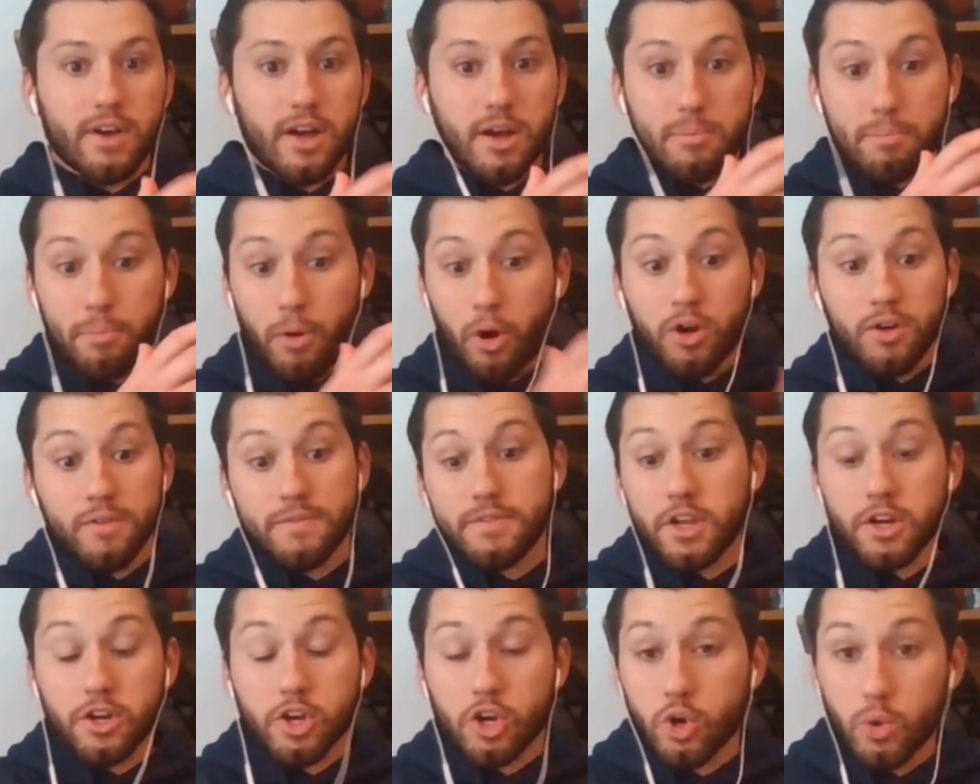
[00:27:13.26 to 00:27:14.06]
part of
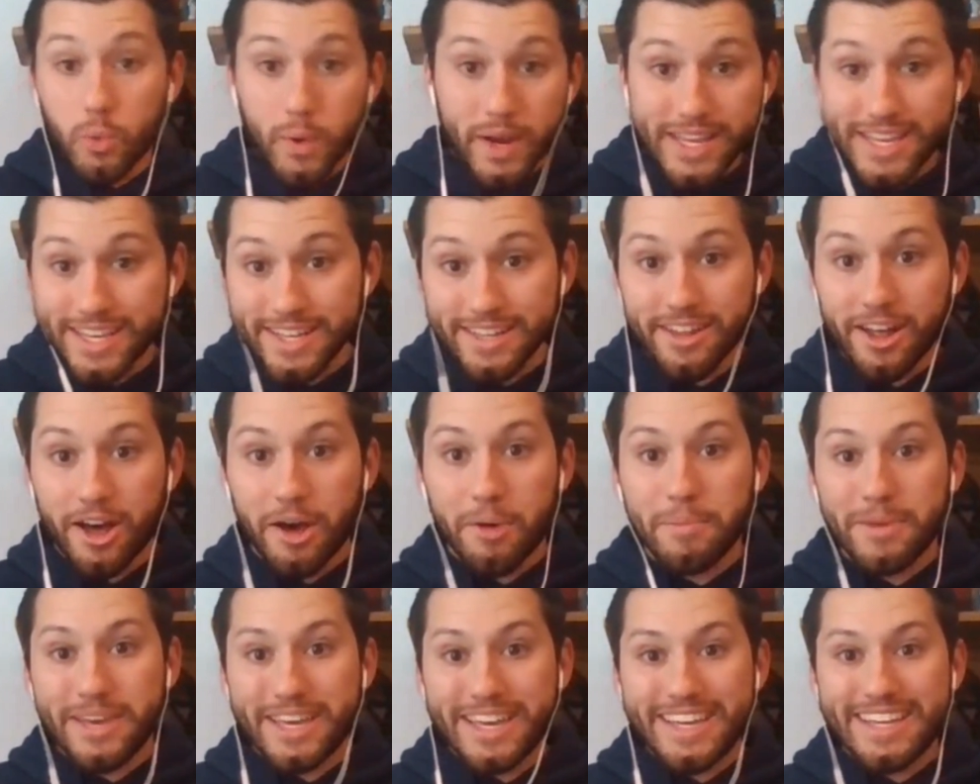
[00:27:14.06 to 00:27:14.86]
their
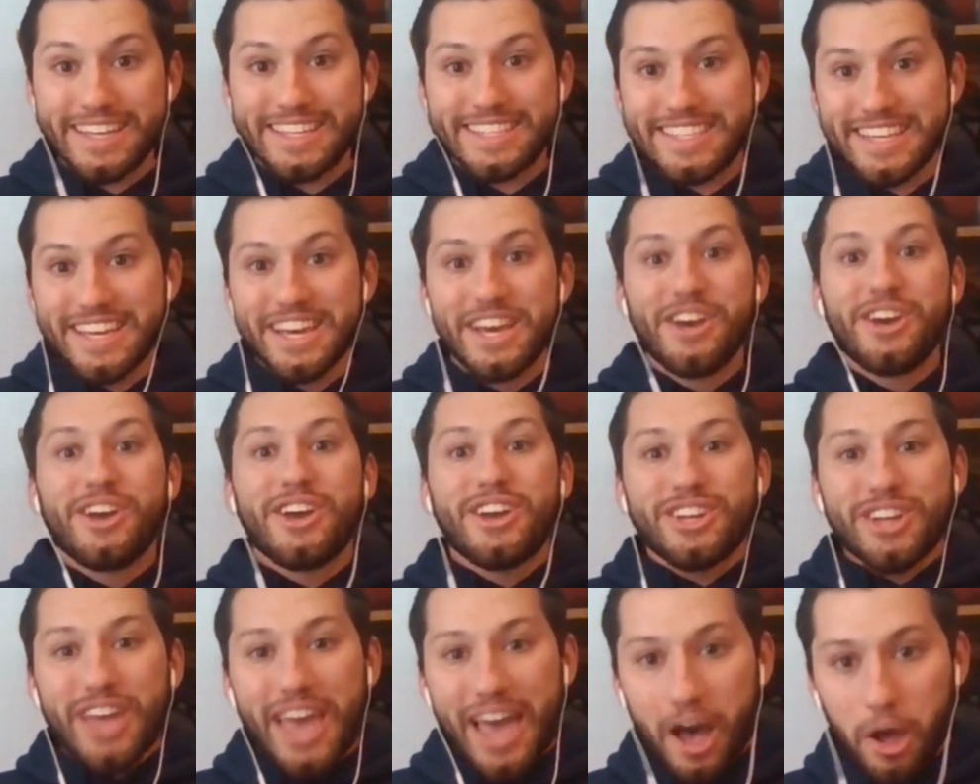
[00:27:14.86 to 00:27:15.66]
curriculum is
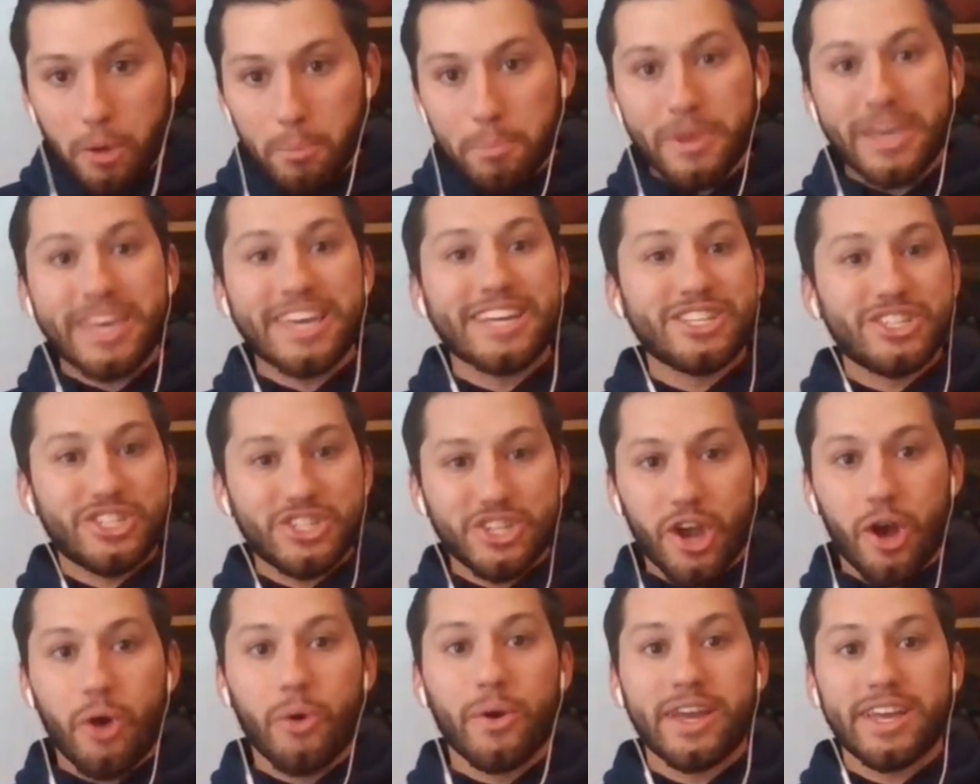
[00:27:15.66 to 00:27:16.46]
helping and
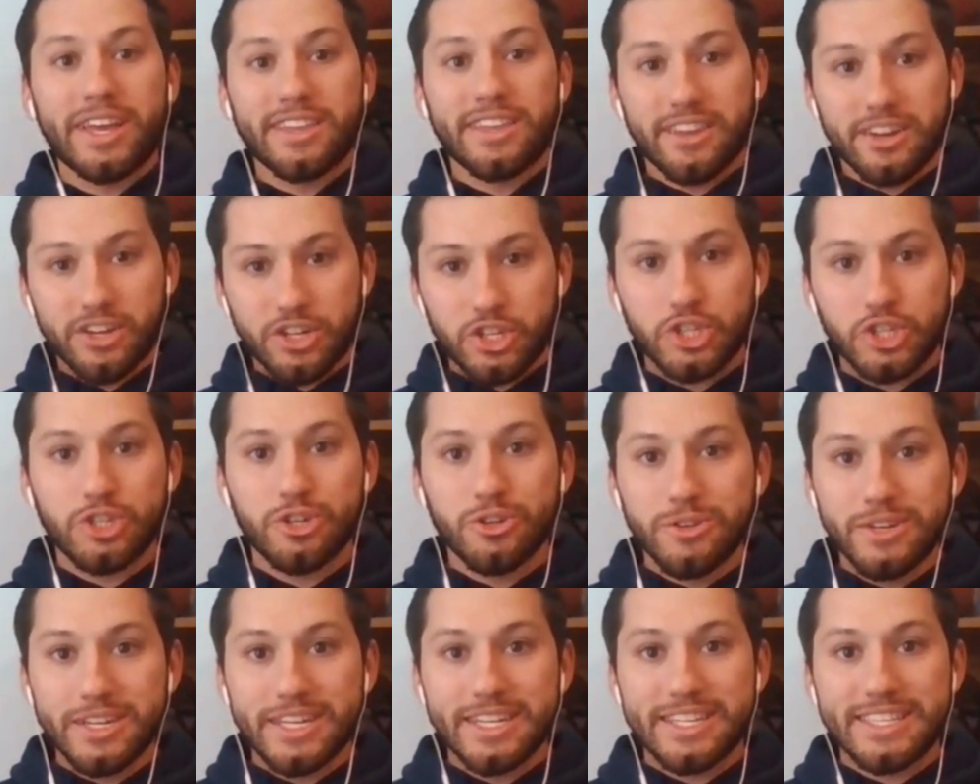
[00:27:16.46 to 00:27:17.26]
showing their
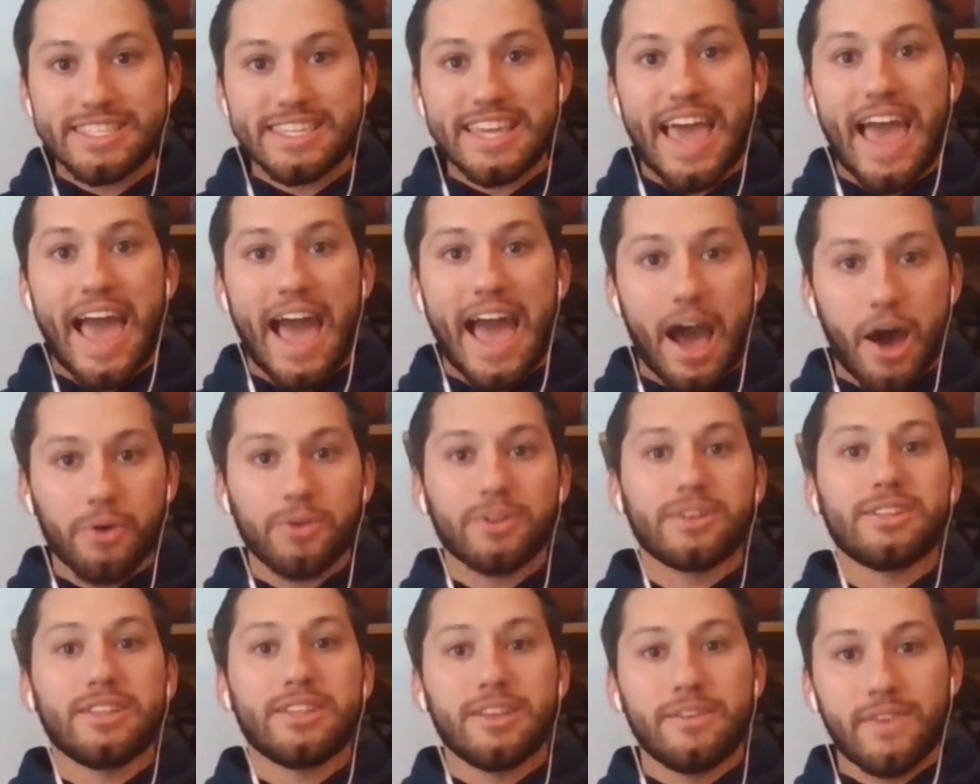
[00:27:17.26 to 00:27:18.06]
students how to
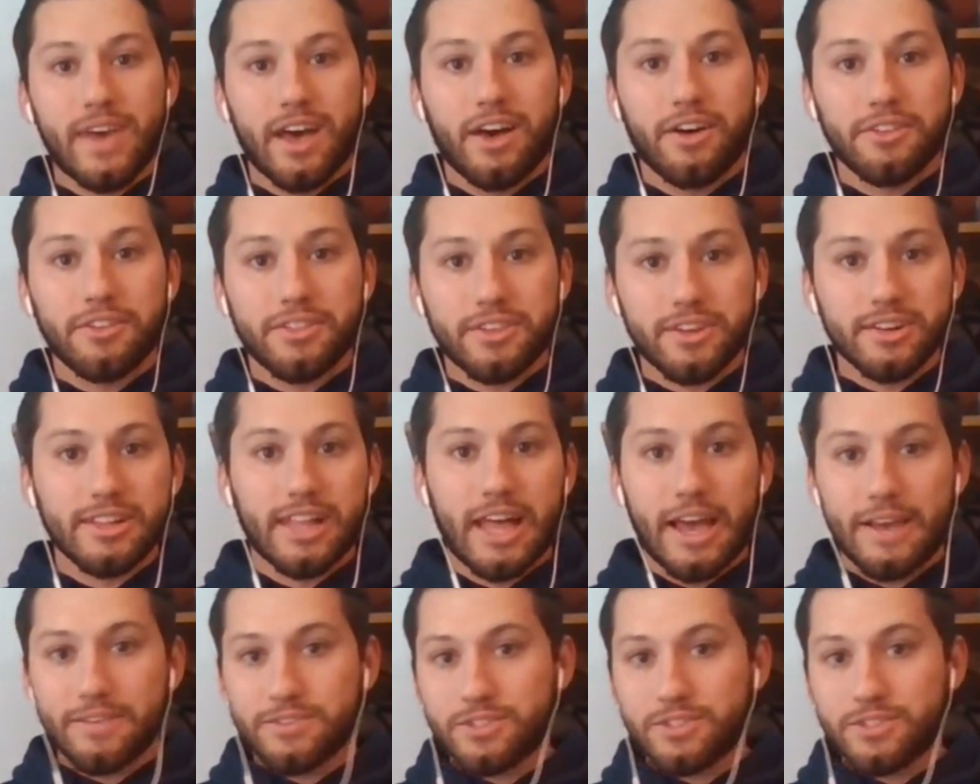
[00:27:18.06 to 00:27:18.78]
live a healthier life.